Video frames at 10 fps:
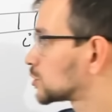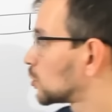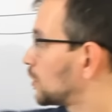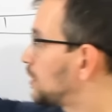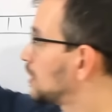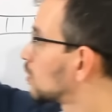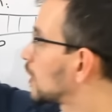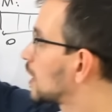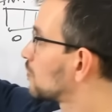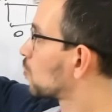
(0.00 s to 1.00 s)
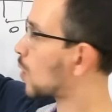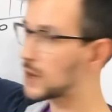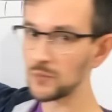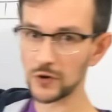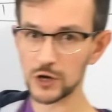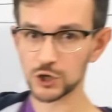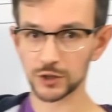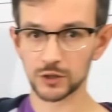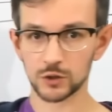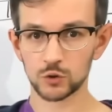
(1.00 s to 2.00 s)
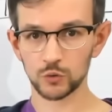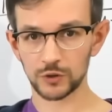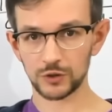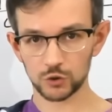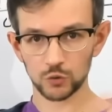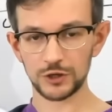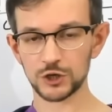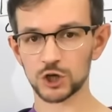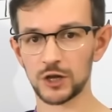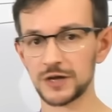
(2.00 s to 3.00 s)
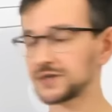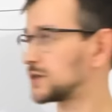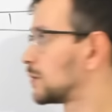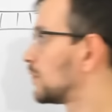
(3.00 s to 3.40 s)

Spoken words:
So here we have one operation to initialize the